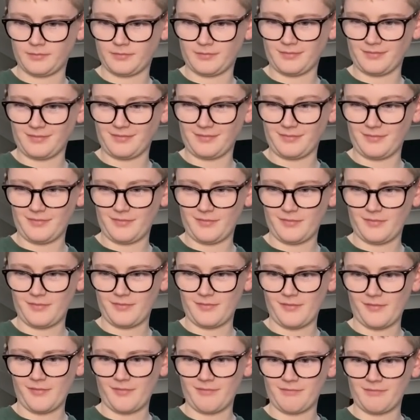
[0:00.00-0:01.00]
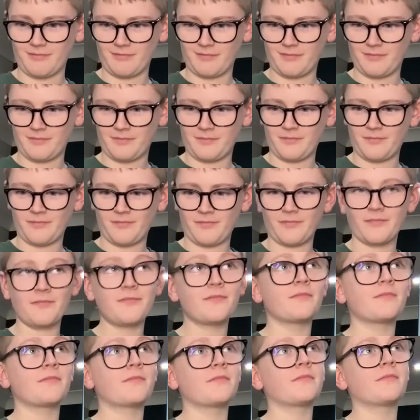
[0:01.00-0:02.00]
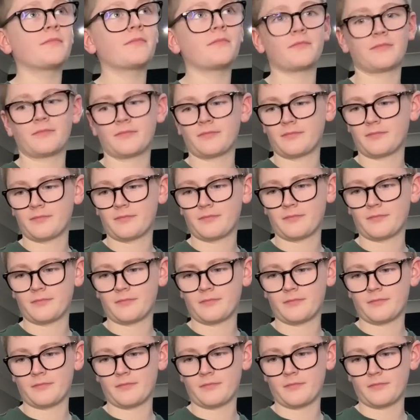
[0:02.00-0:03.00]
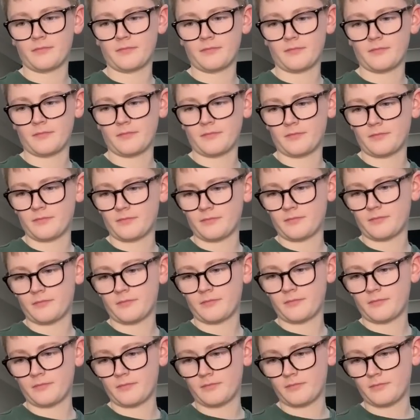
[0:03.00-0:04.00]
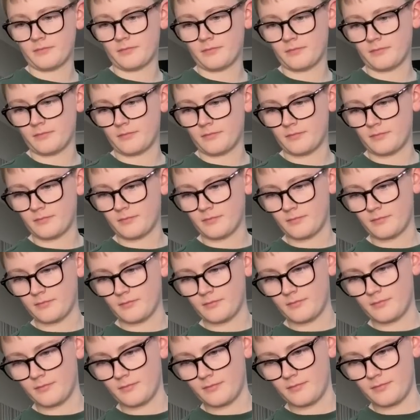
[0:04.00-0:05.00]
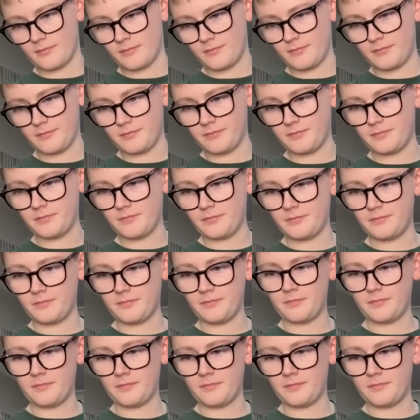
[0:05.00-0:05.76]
(not speaking)